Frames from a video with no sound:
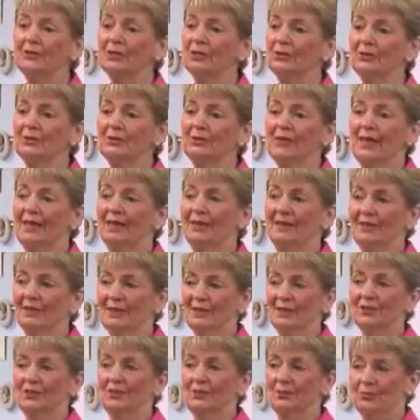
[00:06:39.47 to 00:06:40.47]
of you in
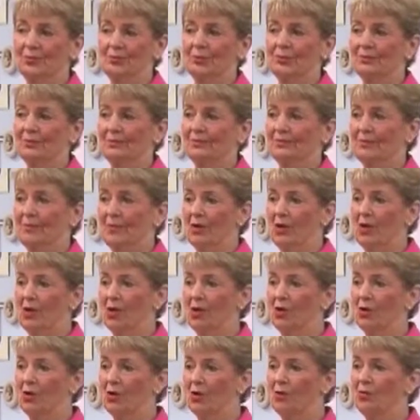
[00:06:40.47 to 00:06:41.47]
this room
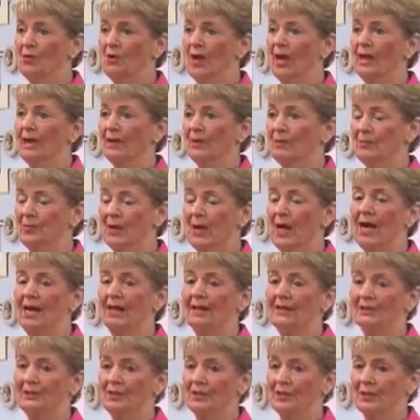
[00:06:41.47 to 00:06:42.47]
owe an
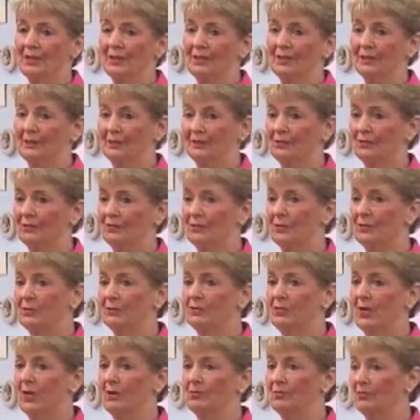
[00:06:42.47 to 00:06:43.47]
apology
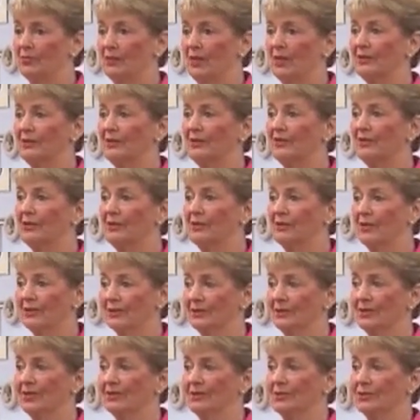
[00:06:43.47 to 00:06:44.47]
to a brother or a
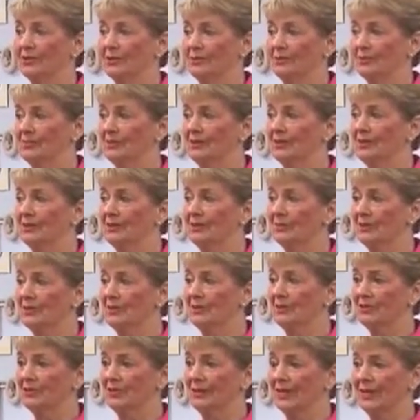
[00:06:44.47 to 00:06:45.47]
sister? Please
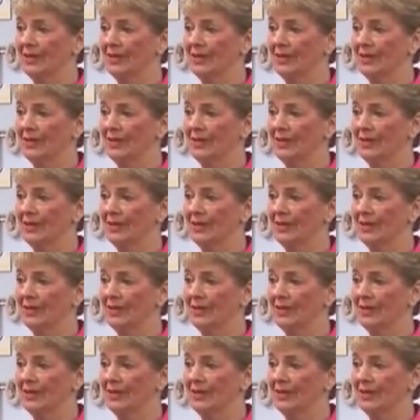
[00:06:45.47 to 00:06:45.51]
raise your